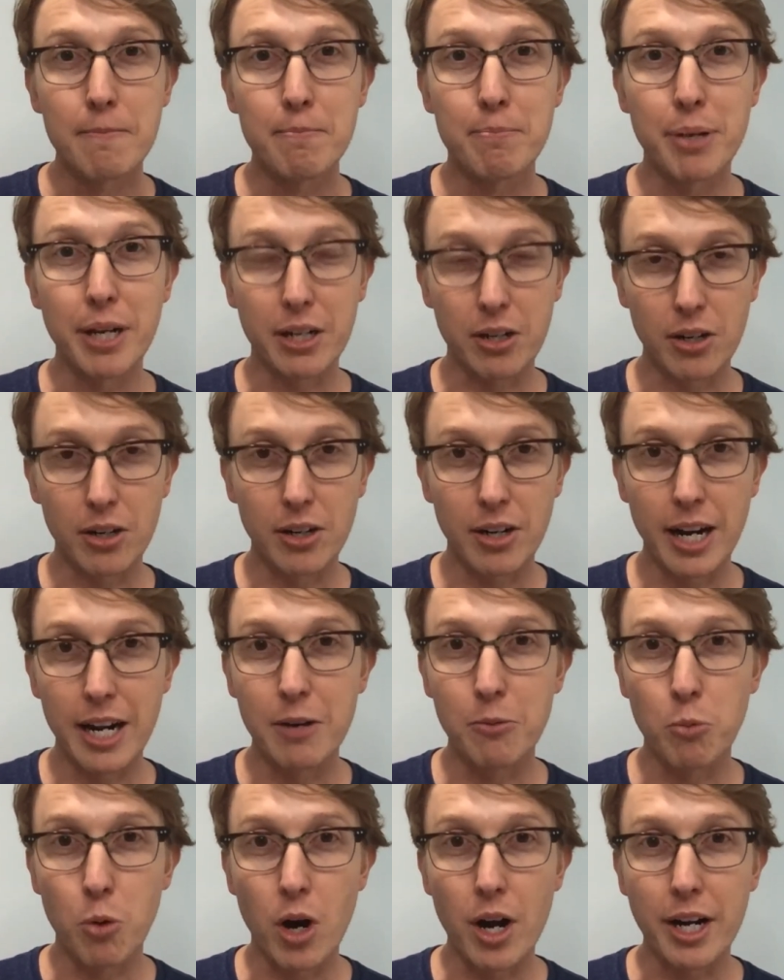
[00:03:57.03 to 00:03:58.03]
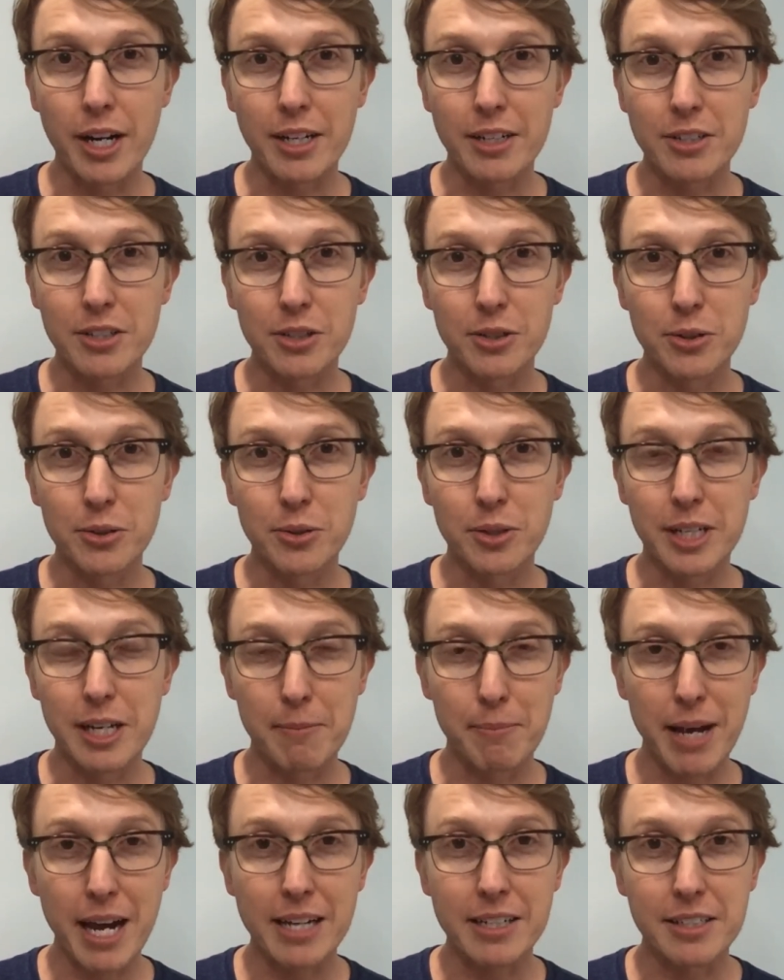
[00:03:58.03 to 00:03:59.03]
bicker and wanting to
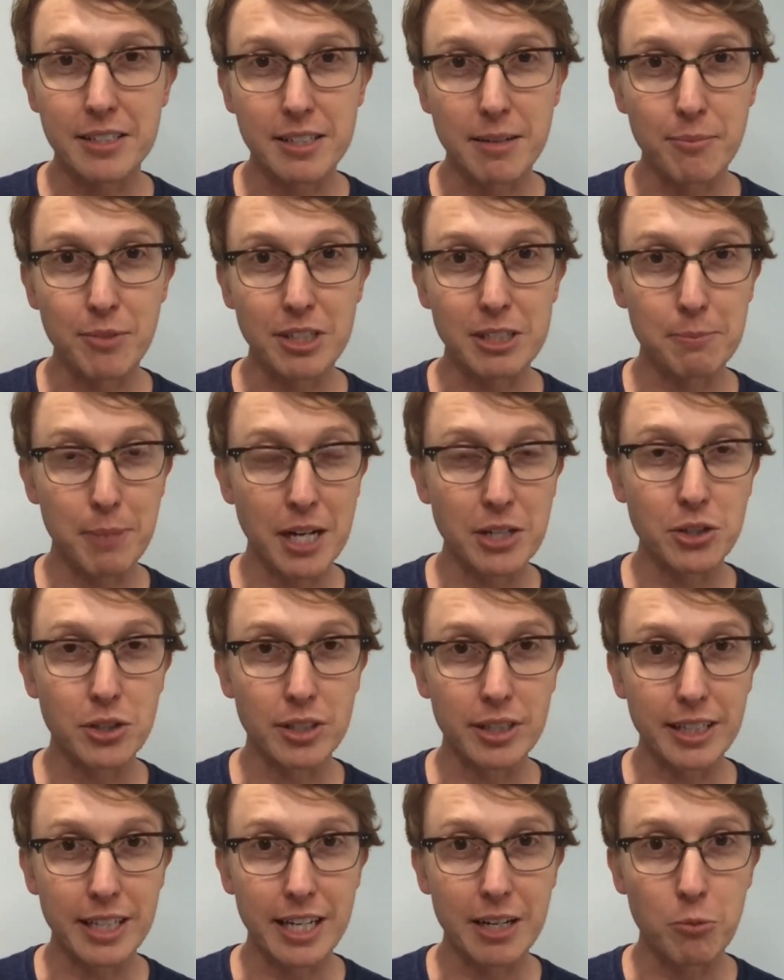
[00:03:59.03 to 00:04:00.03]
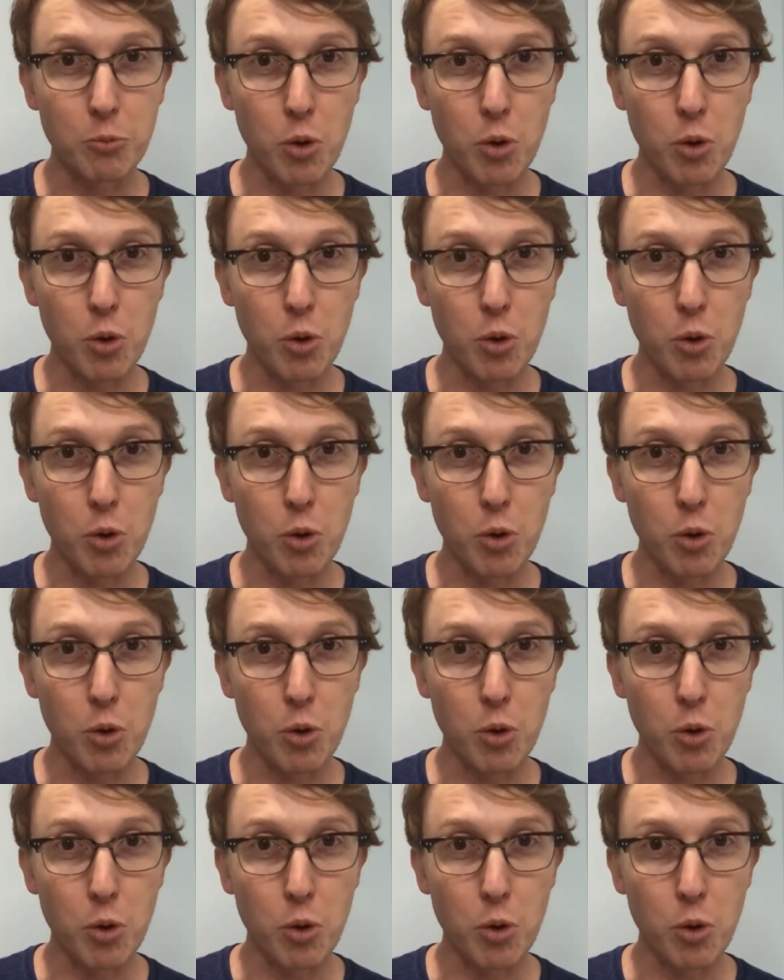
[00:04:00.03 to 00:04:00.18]
get back to something special again,